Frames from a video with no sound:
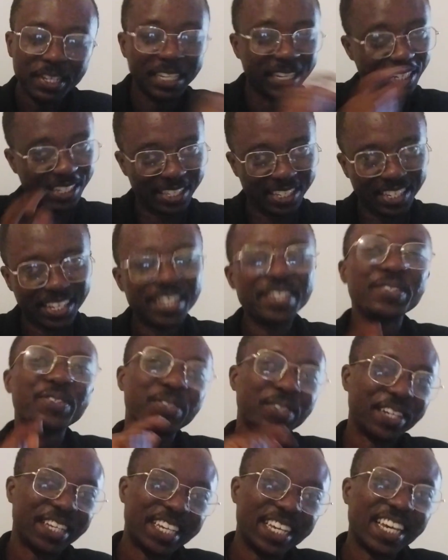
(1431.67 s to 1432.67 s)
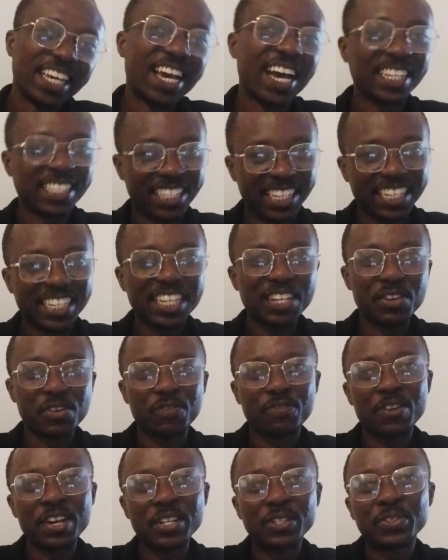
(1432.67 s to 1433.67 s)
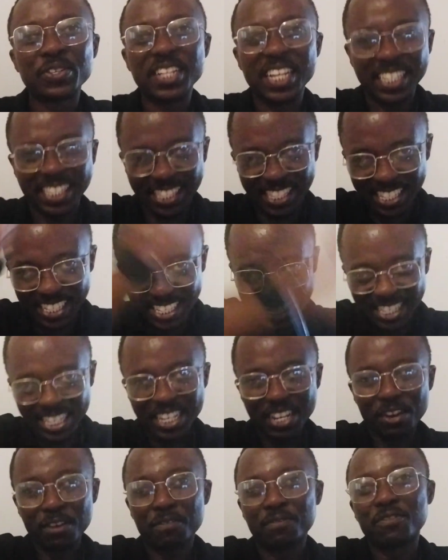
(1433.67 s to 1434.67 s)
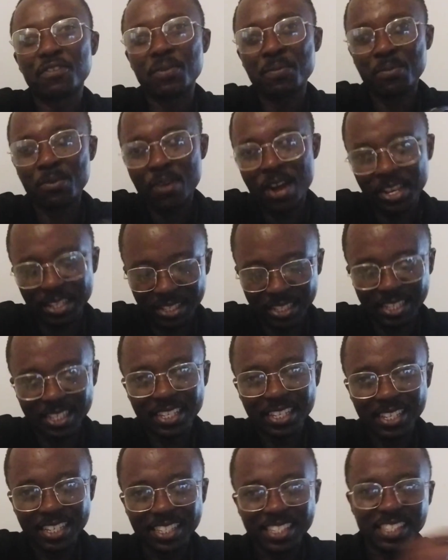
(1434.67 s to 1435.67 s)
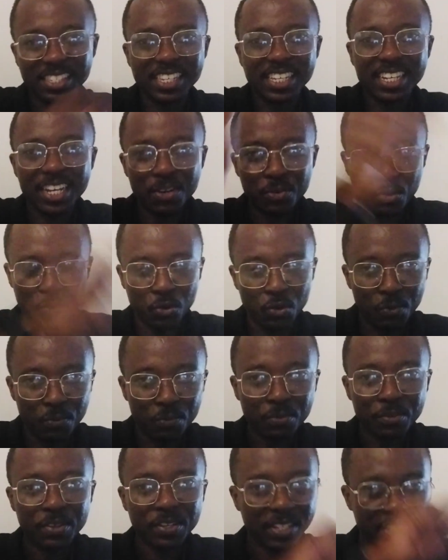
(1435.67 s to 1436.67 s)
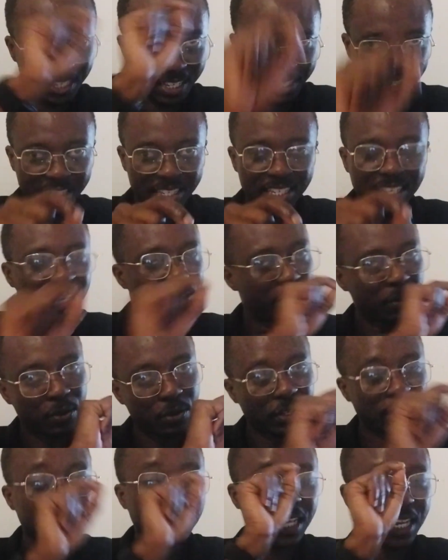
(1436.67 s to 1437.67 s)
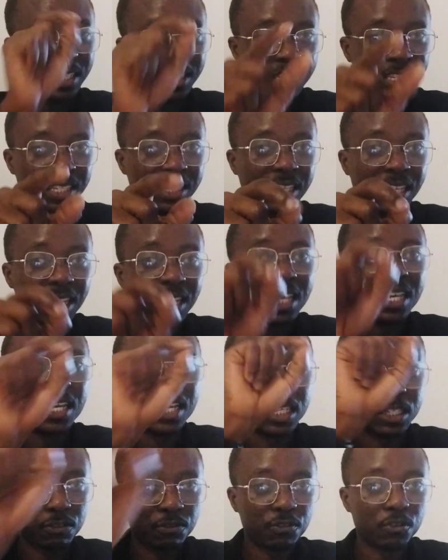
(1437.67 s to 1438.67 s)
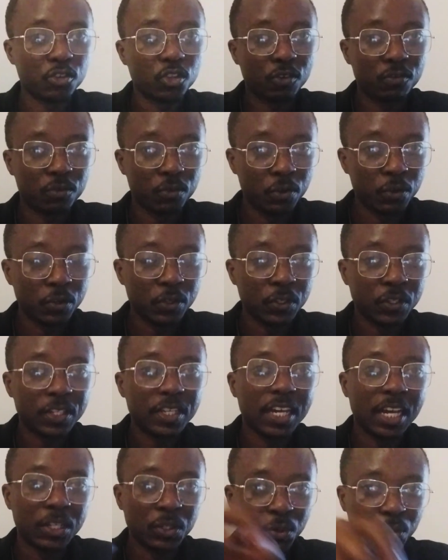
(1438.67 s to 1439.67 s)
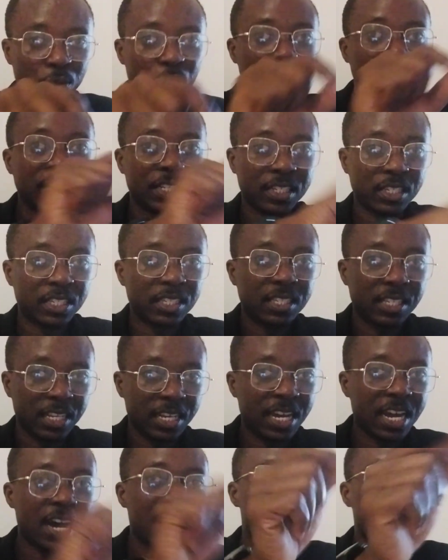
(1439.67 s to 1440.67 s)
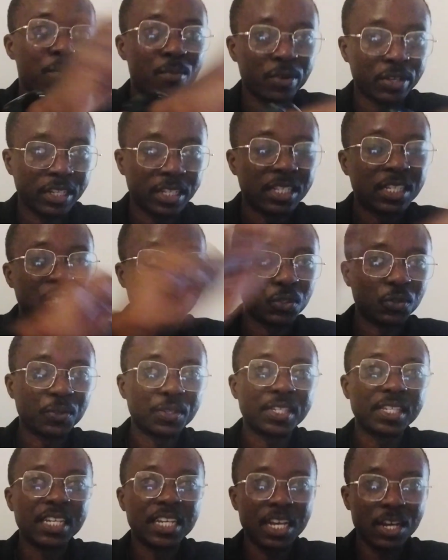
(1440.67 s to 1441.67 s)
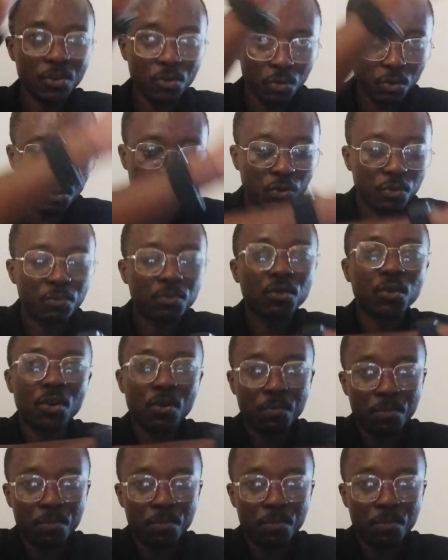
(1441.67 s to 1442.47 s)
Yes. So here I think you're referring to the city of Obuasi, Sikakrum. Yes, because that city is full of gold, and gold is sika, money. So Sikakrum or